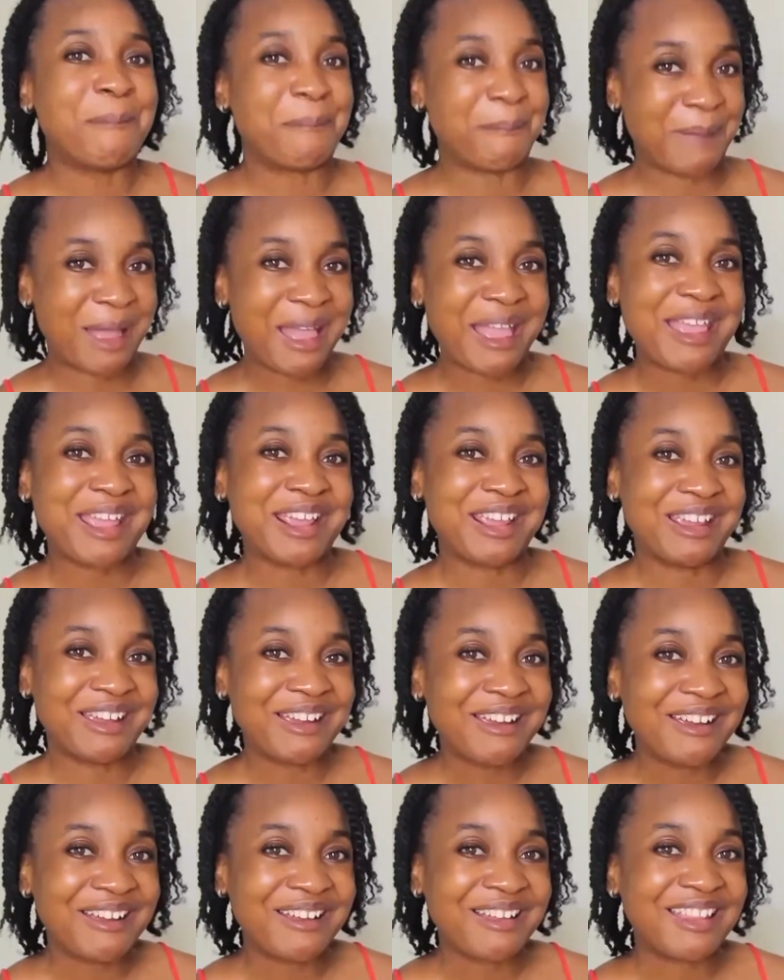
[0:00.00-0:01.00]
my
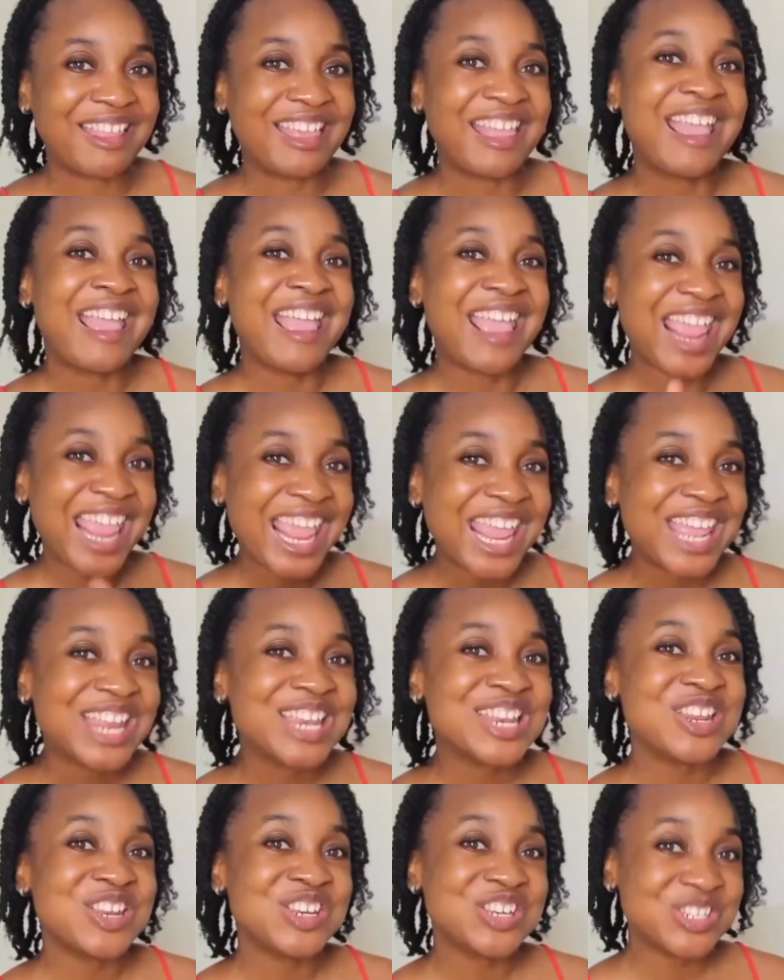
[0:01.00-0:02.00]
girl,
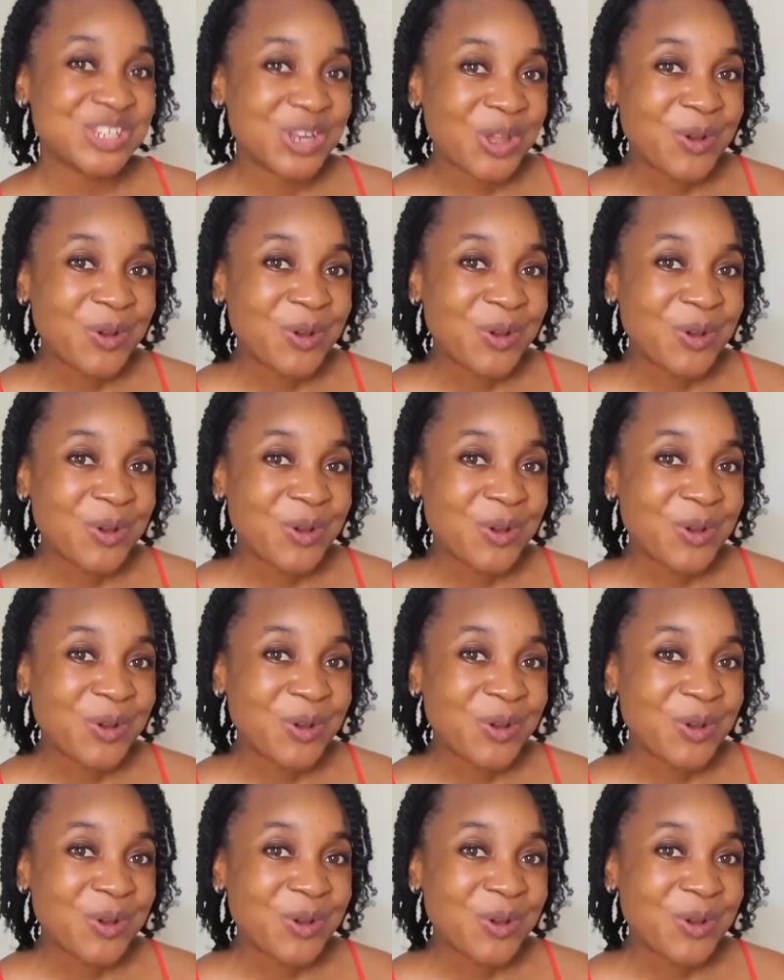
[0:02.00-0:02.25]
hit the